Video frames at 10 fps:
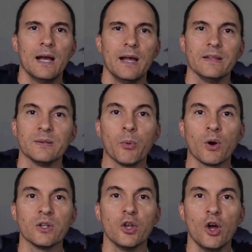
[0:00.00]
It's
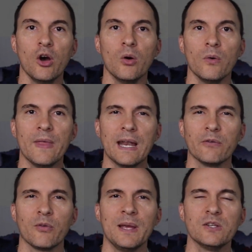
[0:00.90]
important to know
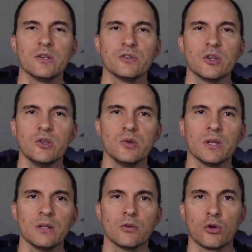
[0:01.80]
that information so you
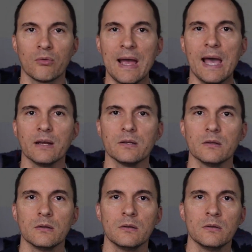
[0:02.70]
can
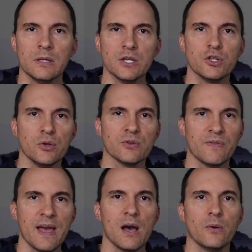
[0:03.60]
correct the
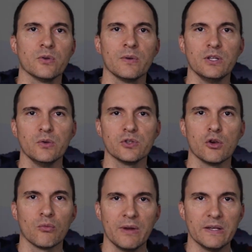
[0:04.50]
issues found to
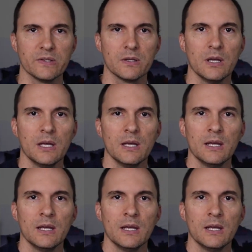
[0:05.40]
reduce your risk.